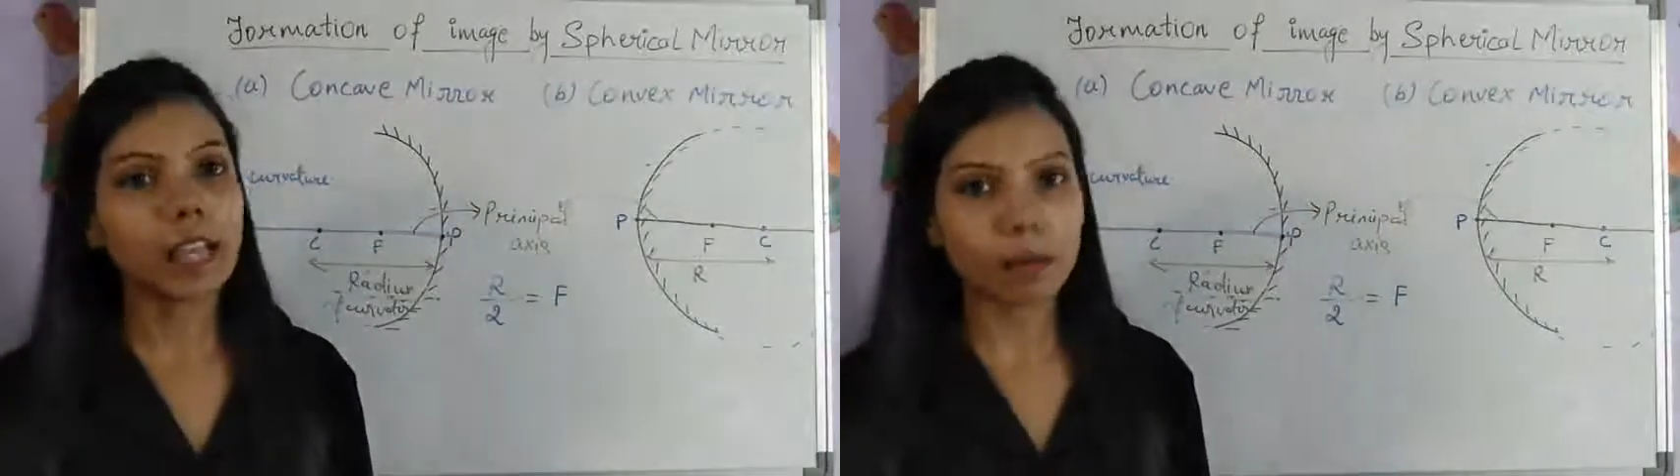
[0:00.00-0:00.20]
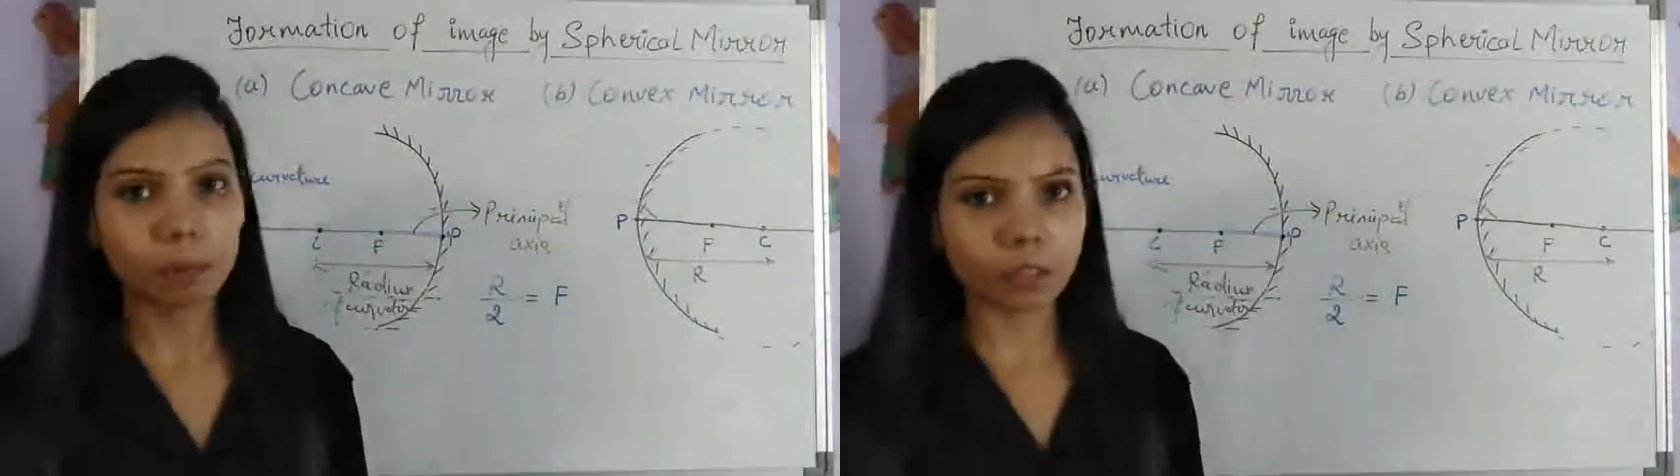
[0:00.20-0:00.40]

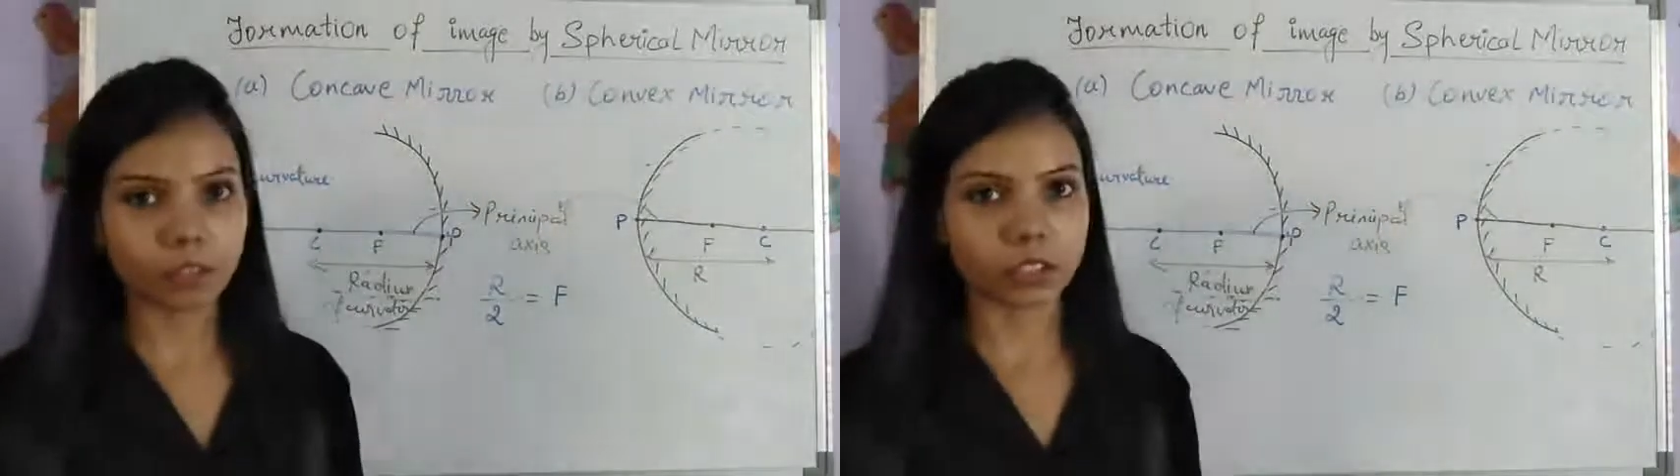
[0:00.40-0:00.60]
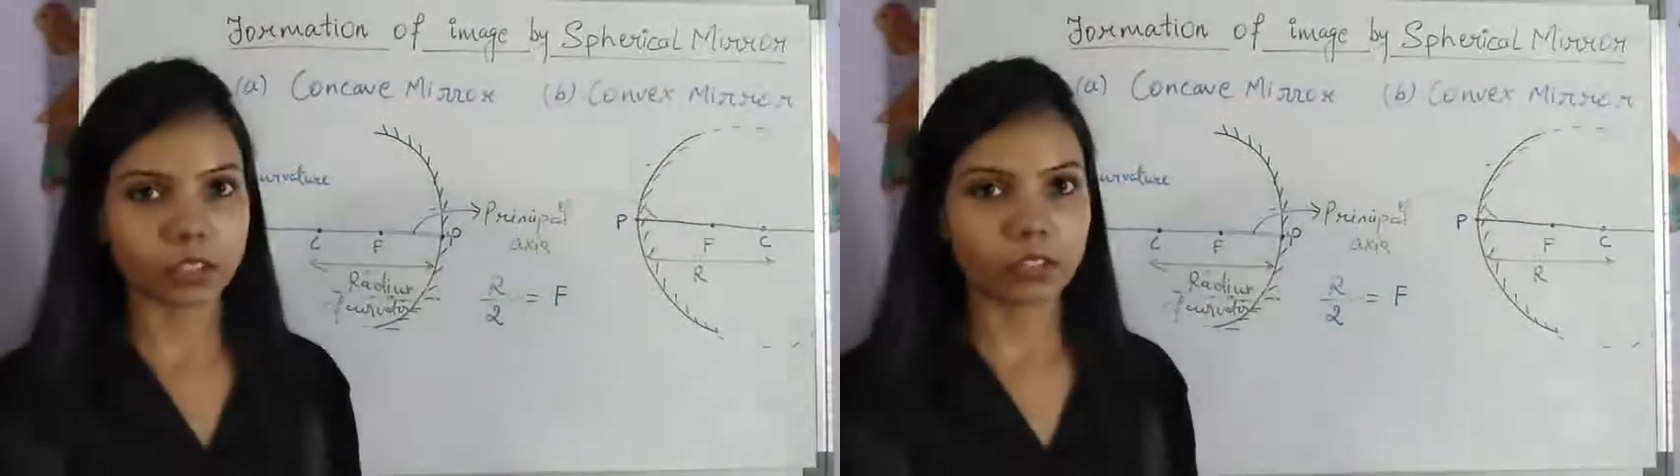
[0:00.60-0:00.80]

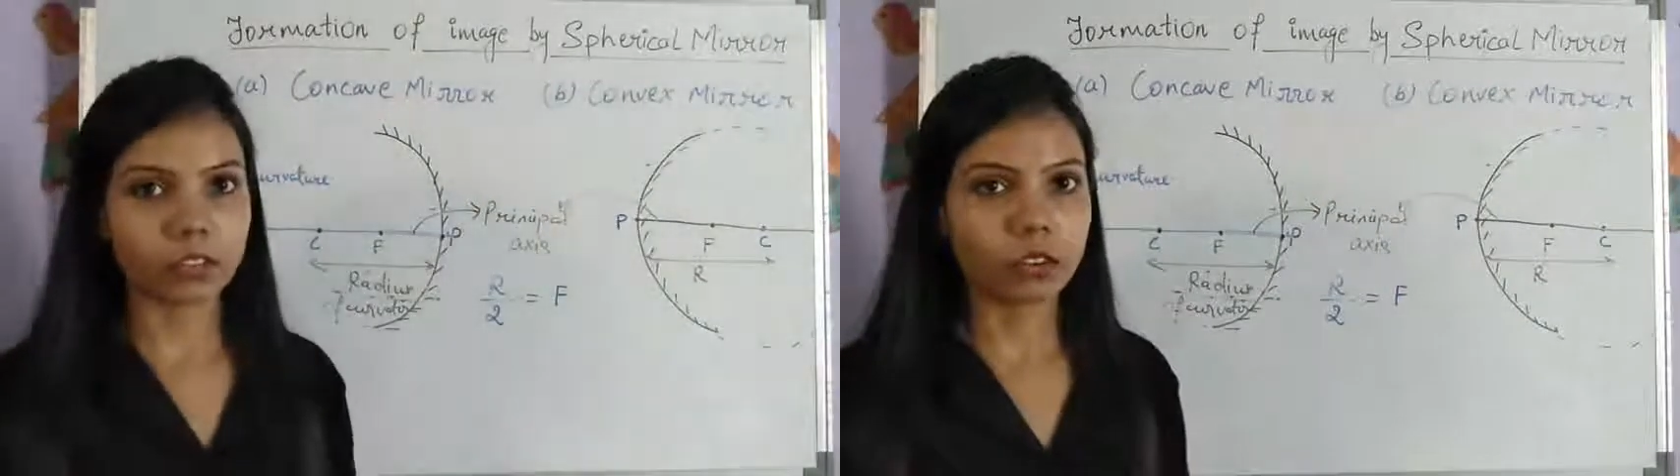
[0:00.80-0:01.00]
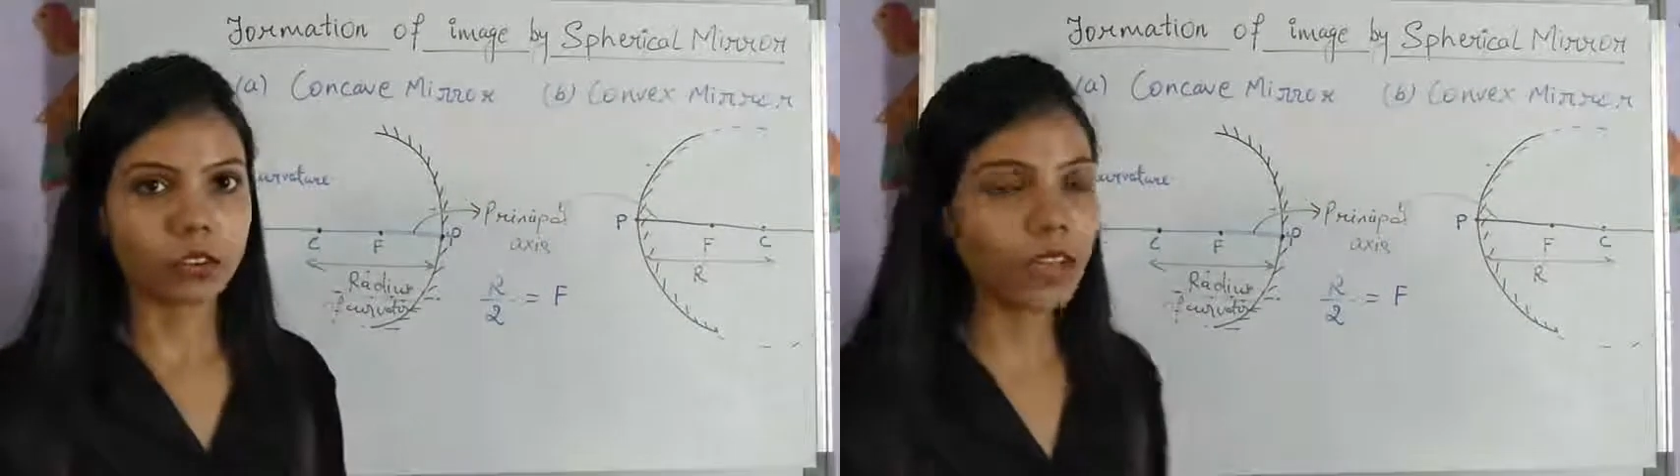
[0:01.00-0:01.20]
aperture.
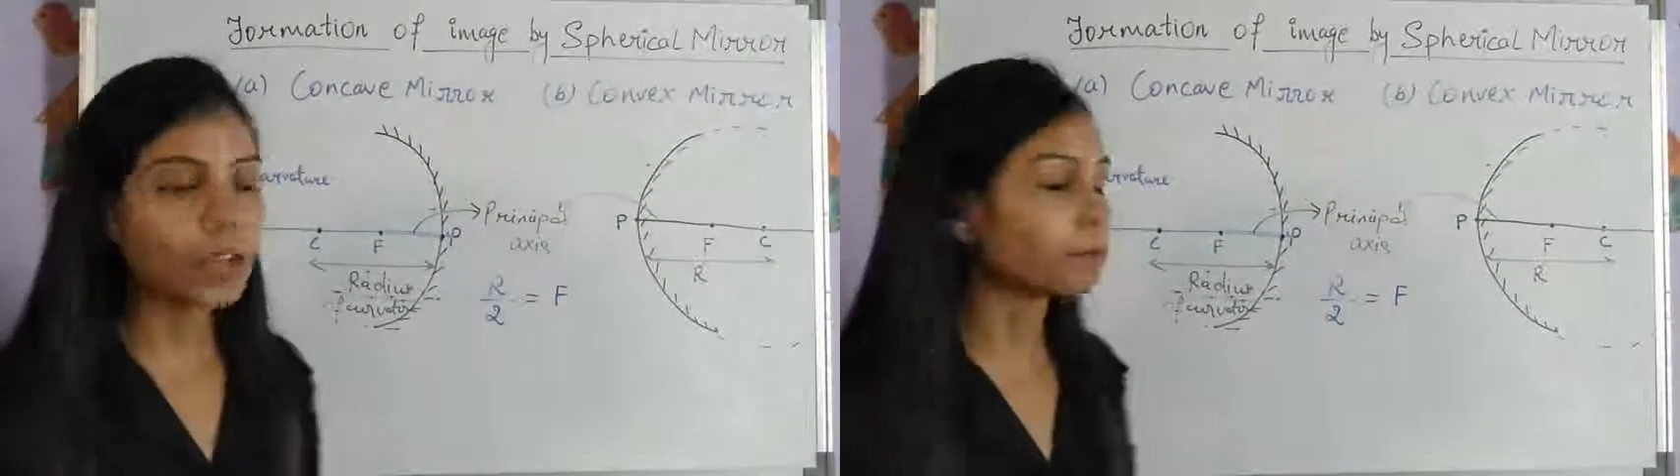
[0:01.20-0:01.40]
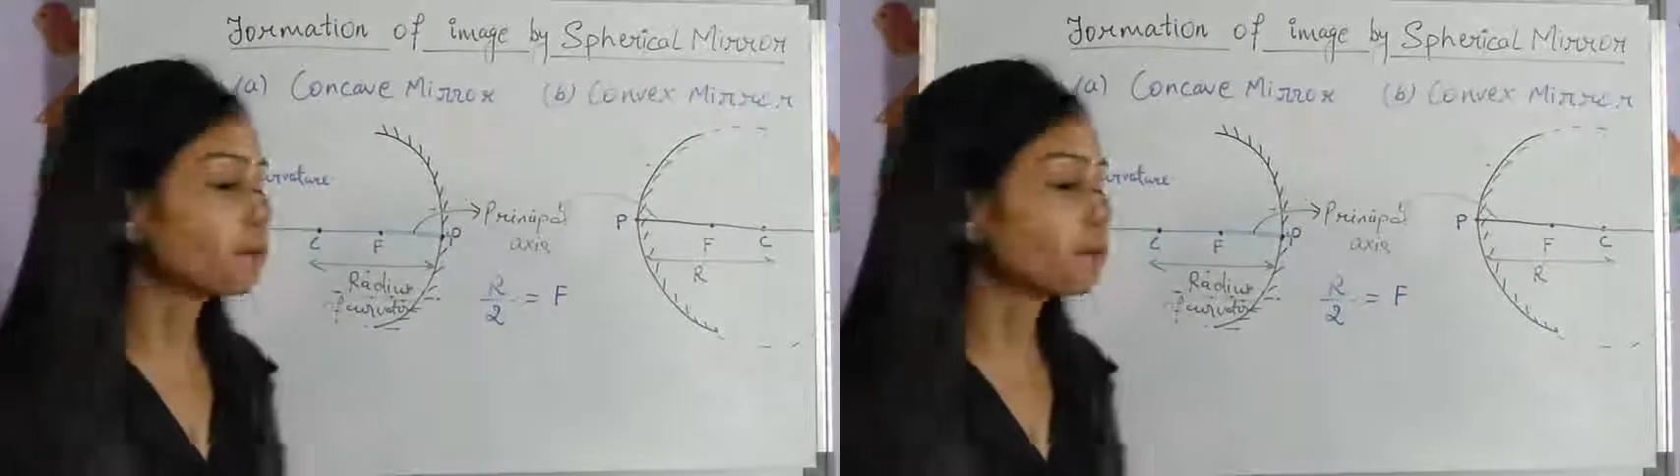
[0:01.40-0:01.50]
Okay,